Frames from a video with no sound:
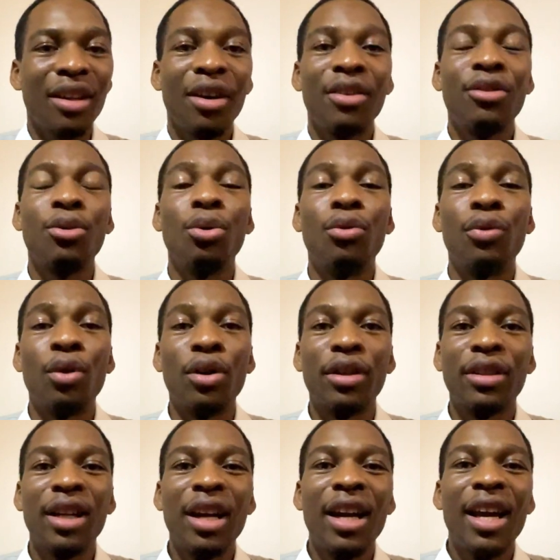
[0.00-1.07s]
so forth.
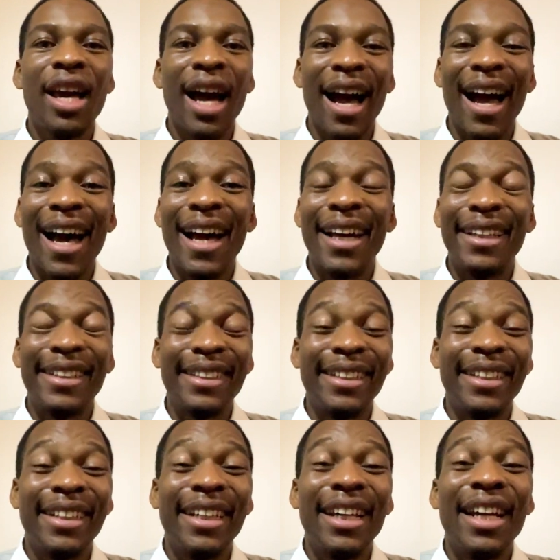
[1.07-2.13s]
And
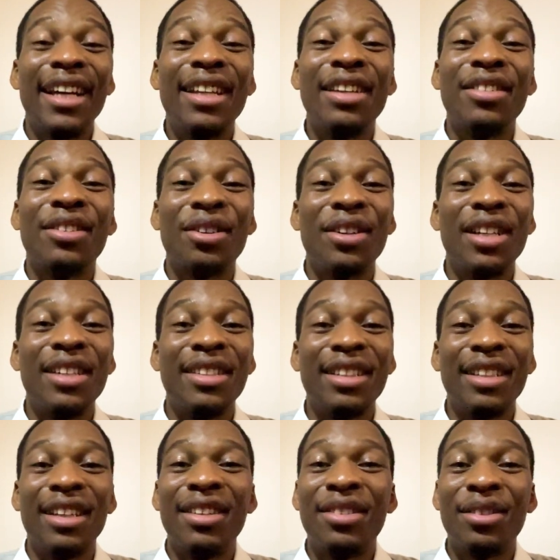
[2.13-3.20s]
it is crazy.
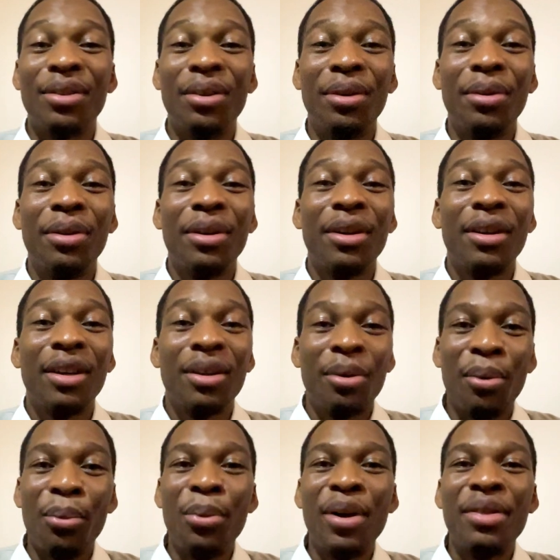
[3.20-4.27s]
So
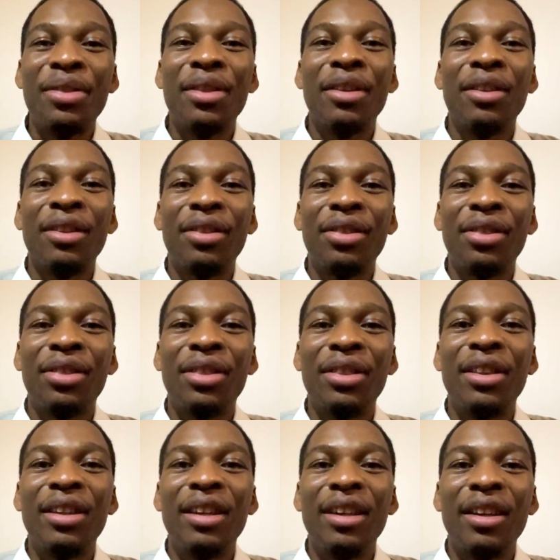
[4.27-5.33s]
with
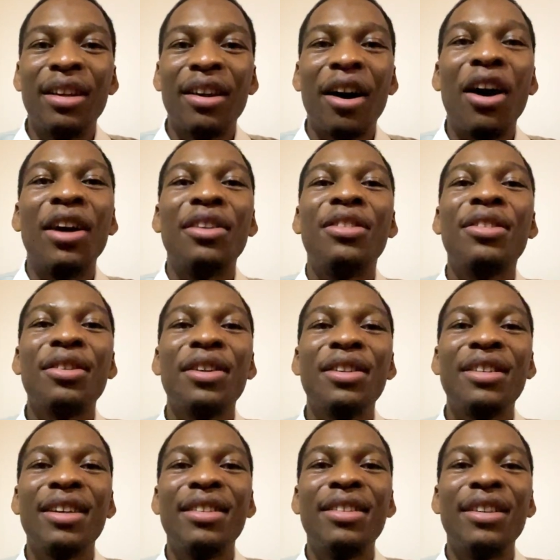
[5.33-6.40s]
the
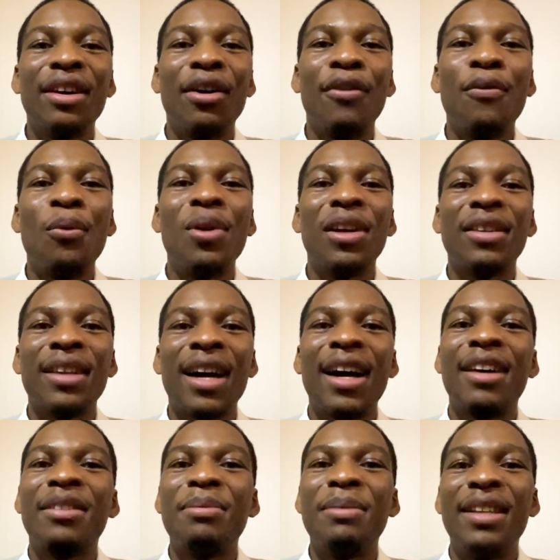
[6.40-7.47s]
uncertainty of what
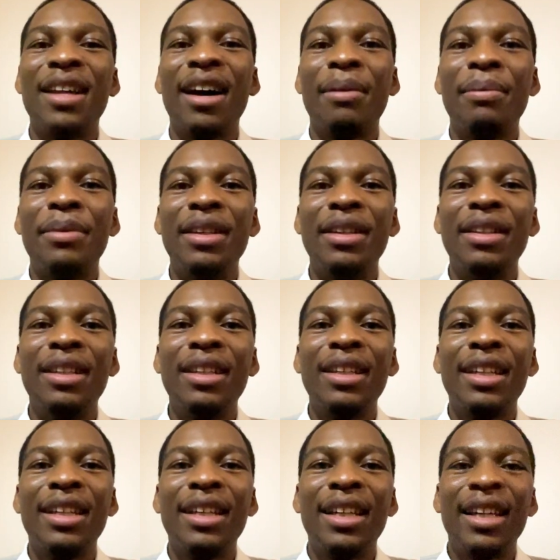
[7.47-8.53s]
has been happening,
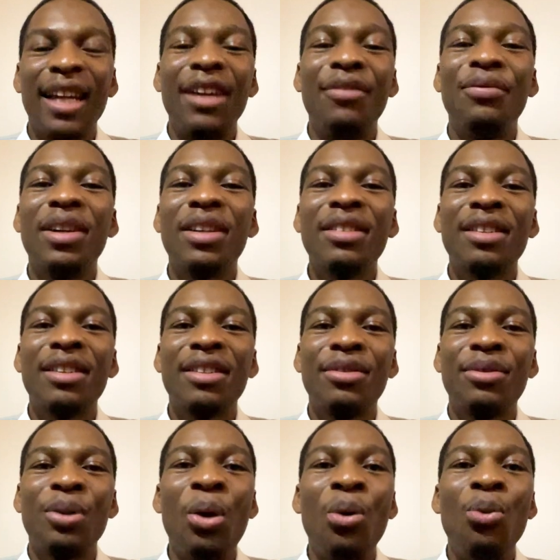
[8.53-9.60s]
investors
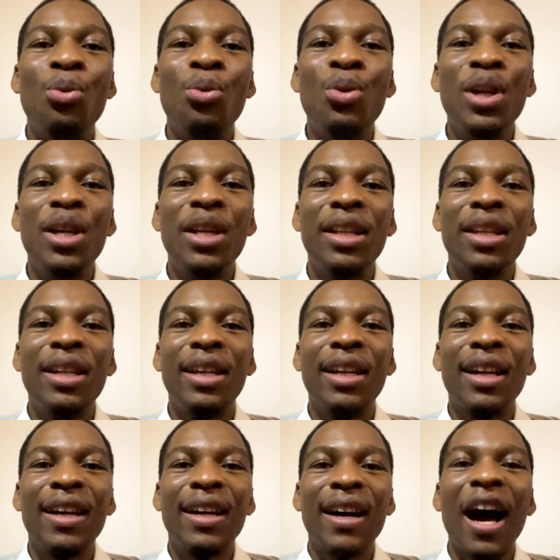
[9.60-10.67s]
really
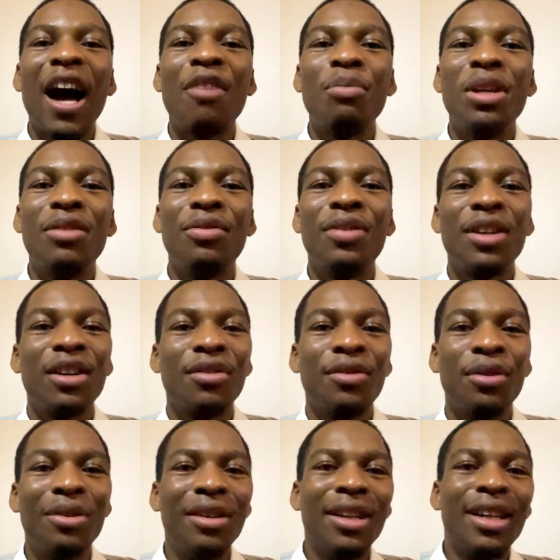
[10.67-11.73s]
have been
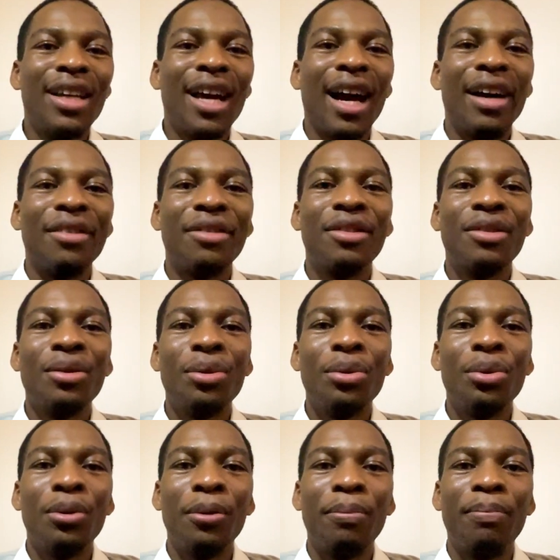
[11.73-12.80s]
fearful, and
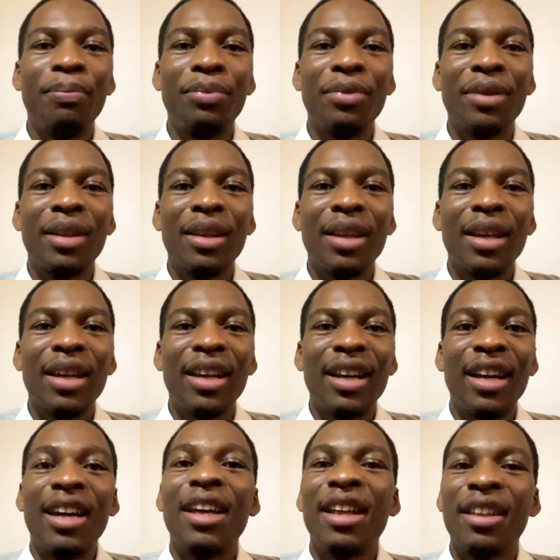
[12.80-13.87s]
so
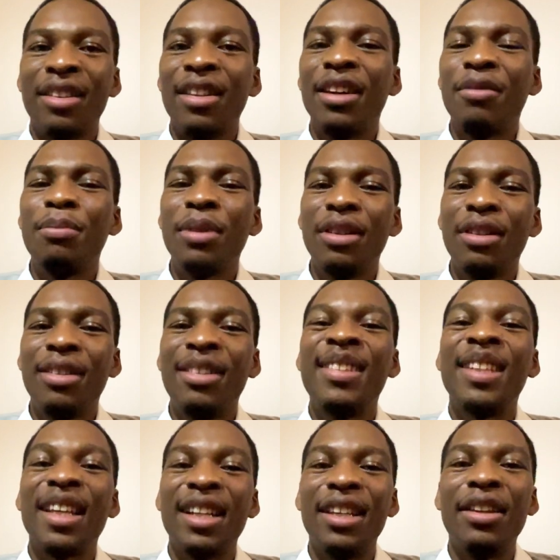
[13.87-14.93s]
they've been
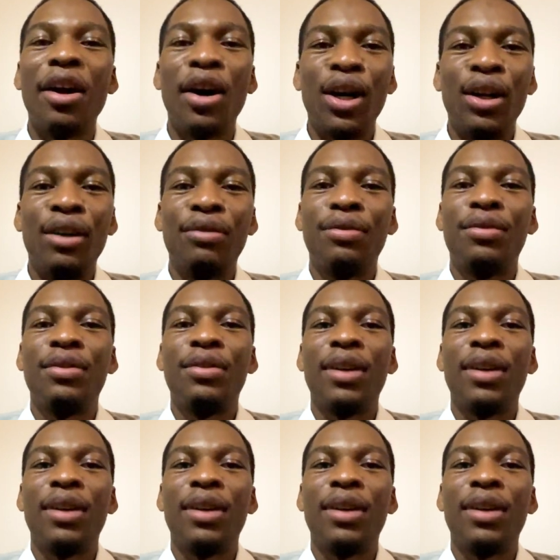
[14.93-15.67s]
selling off,